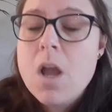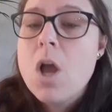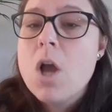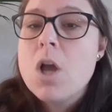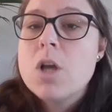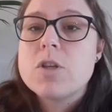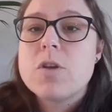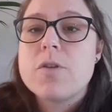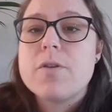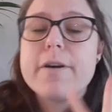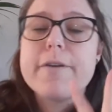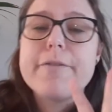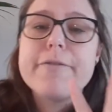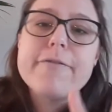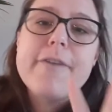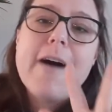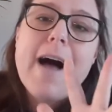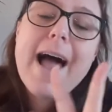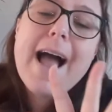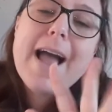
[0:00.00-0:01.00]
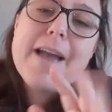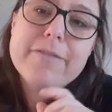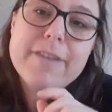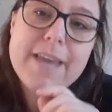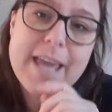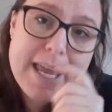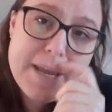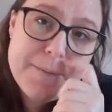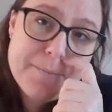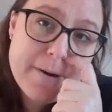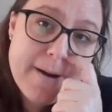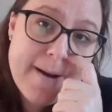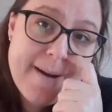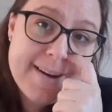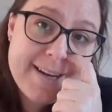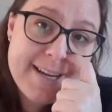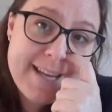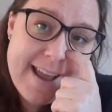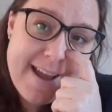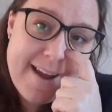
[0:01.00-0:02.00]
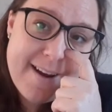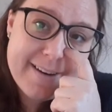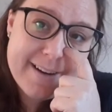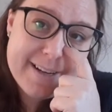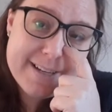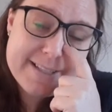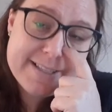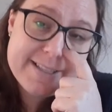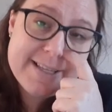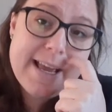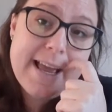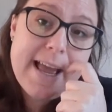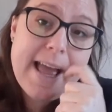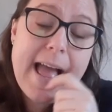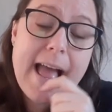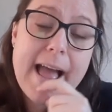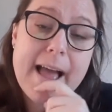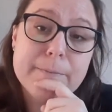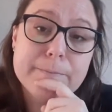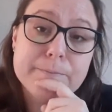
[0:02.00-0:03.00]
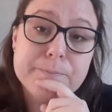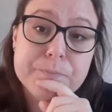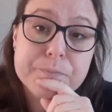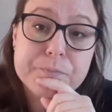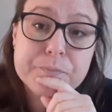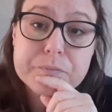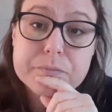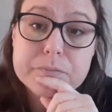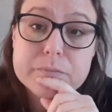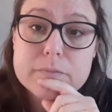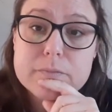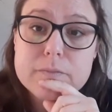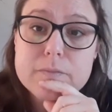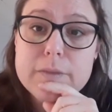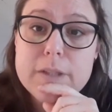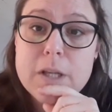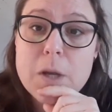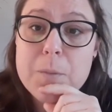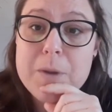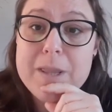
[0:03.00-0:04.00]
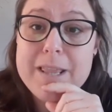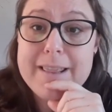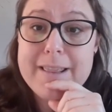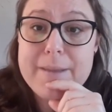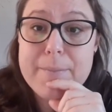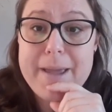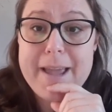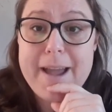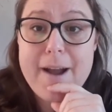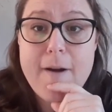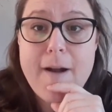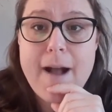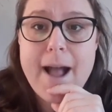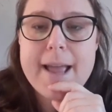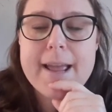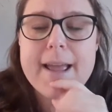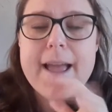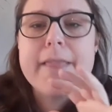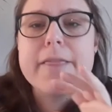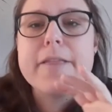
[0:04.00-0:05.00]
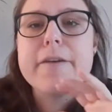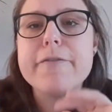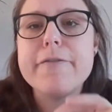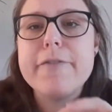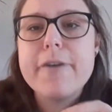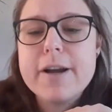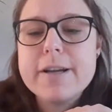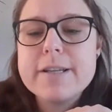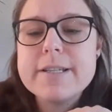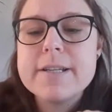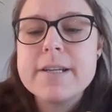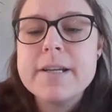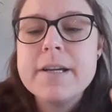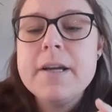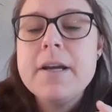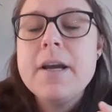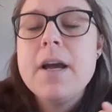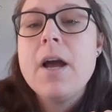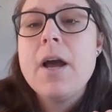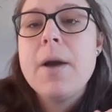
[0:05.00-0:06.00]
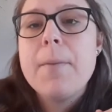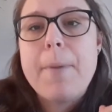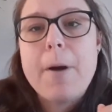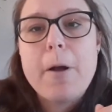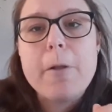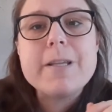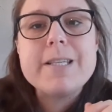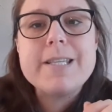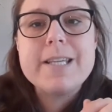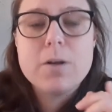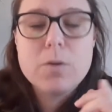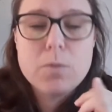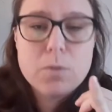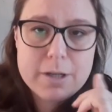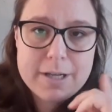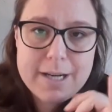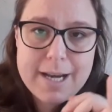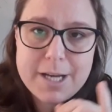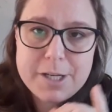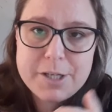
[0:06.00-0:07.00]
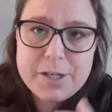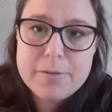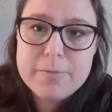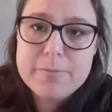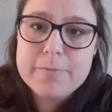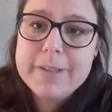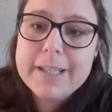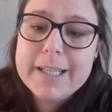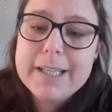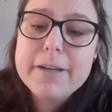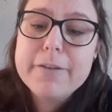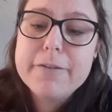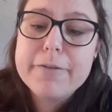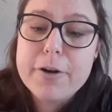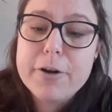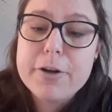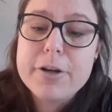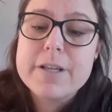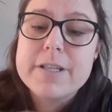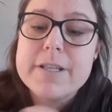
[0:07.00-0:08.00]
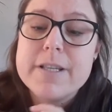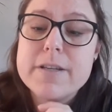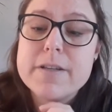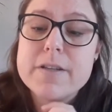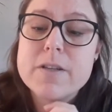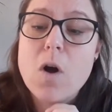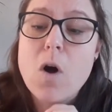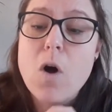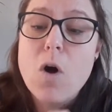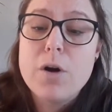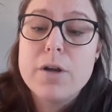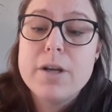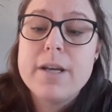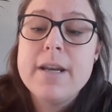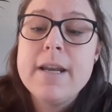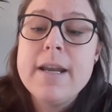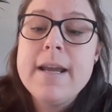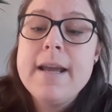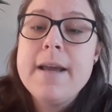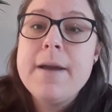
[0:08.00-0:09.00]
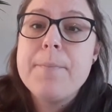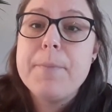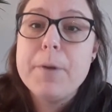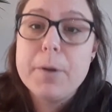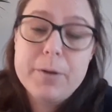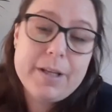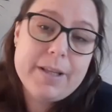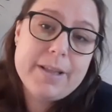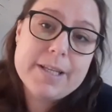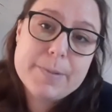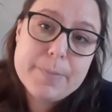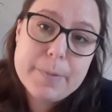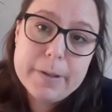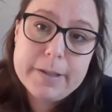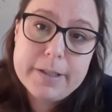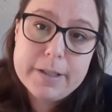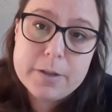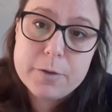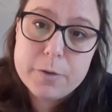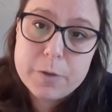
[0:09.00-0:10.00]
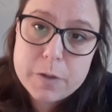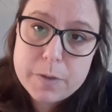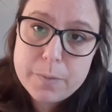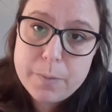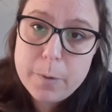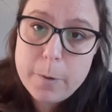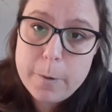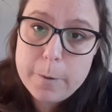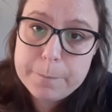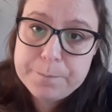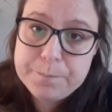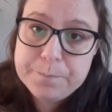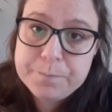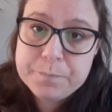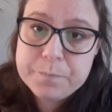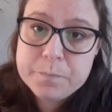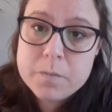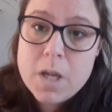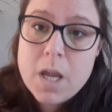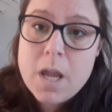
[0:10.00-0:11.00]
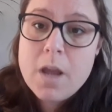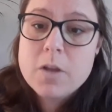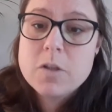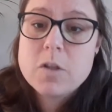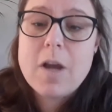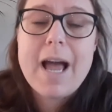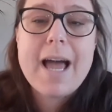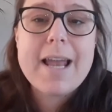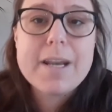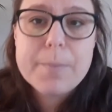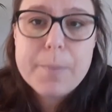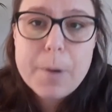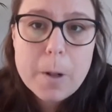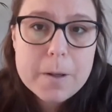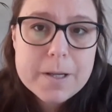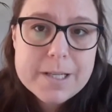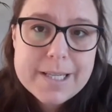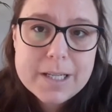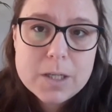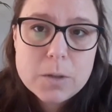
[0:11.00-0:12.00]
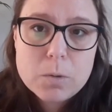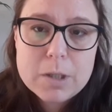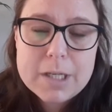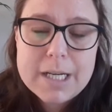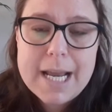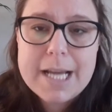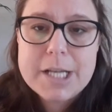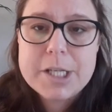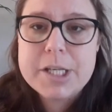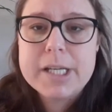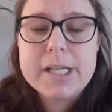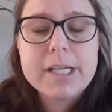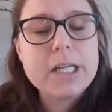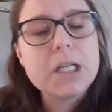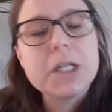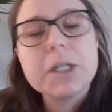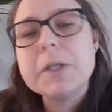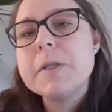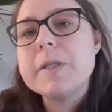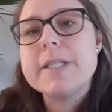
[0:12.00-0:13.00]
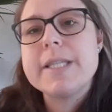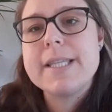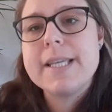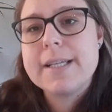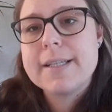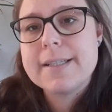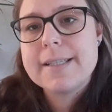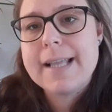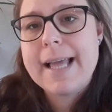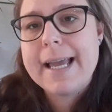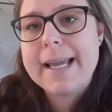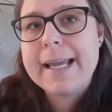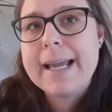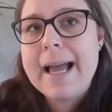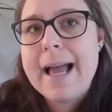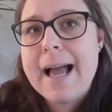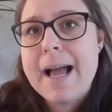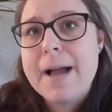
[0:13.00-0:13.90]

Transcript: So there are 5 key priority areas within the BRI. And the first, policy coordination, really focuses on building this political support. So under policy coordination includes things like